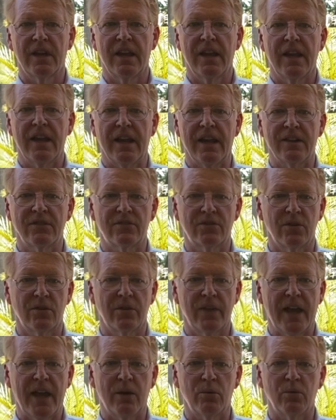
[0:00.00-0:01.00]
And so
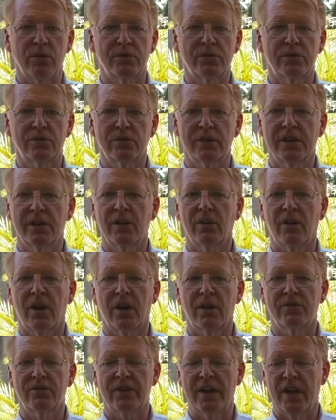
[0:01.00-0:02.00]
that will trigger
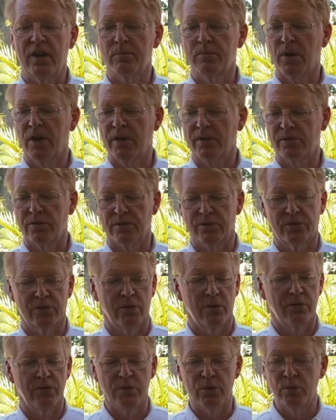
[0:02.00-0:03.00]
our sound module. So
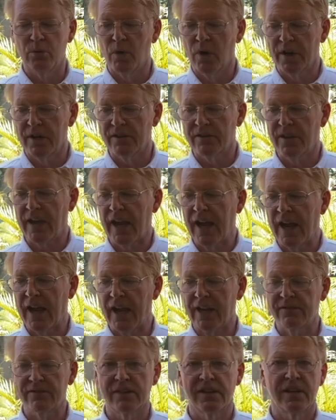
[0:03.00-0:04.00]
if you wanted to
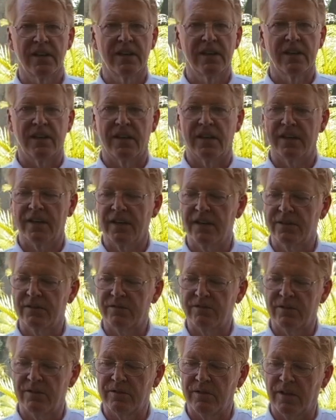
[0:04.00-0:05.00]
have
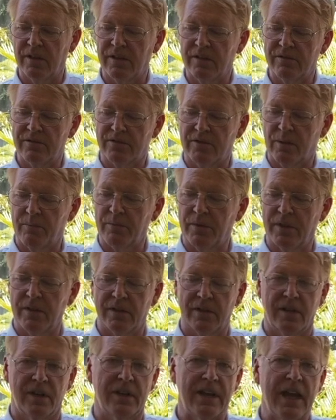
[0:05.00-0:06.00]
some
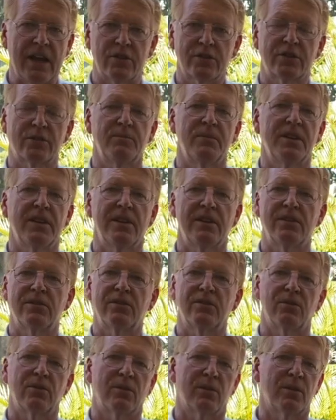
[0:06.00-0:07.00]
announcement
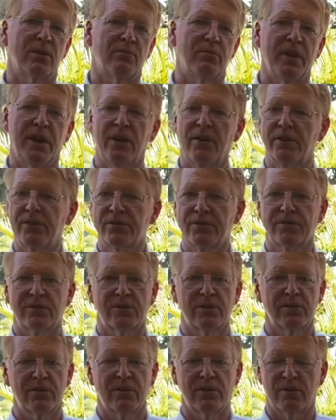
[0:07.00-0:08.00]
or bells
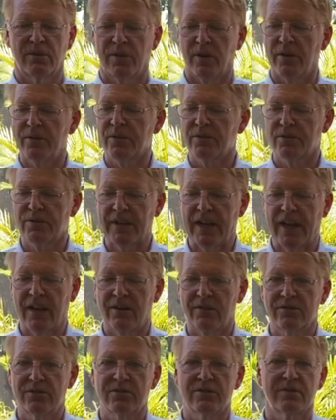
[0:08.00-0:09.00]
or other
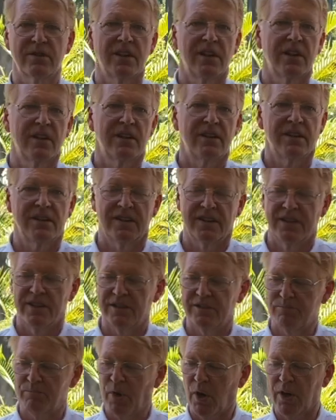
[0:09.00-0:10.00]
sounds,
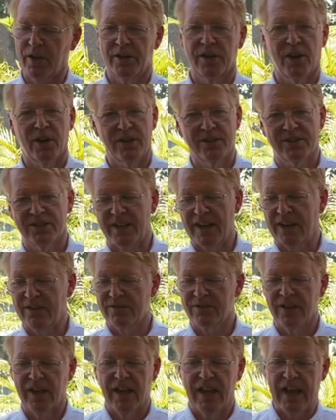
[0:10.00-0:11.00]
barnyard
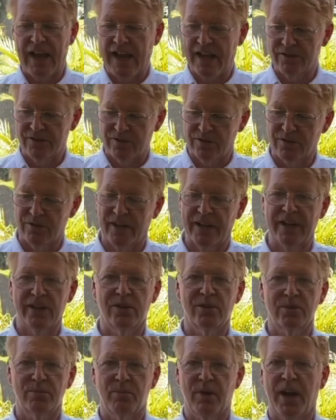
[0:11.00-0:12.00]
sounds, as the train
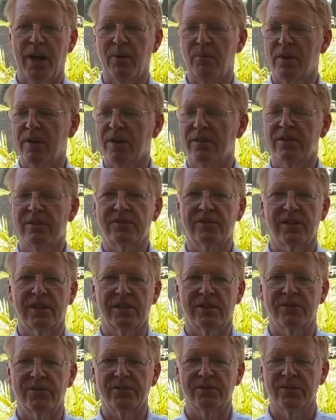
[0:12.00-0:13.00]
goes by one of the
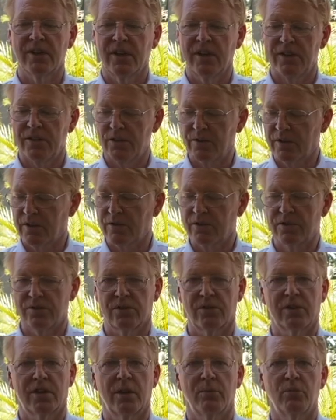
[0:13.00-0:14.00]
signals, you can just
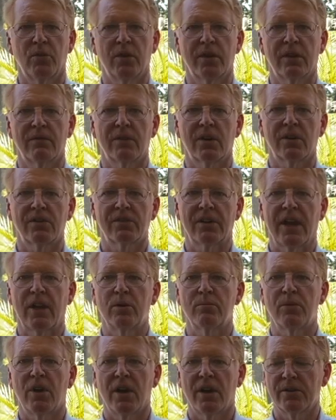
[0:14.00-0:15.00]
hook up one of our
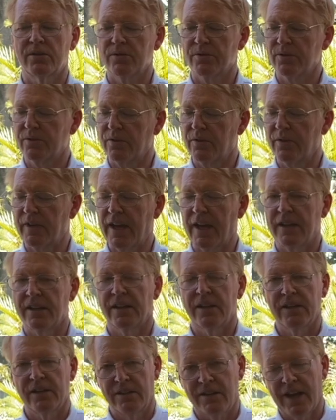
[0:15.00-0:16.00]
sound modules to that.
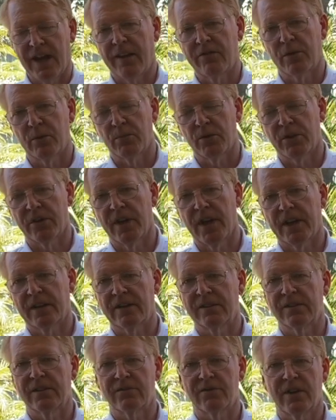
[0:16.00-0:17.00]
You'd have to protect
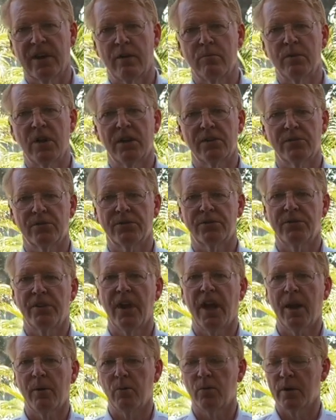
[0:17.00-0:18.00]
it. The sound module is
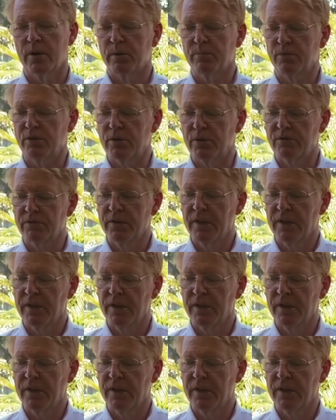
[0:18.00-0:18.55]
not waterproof.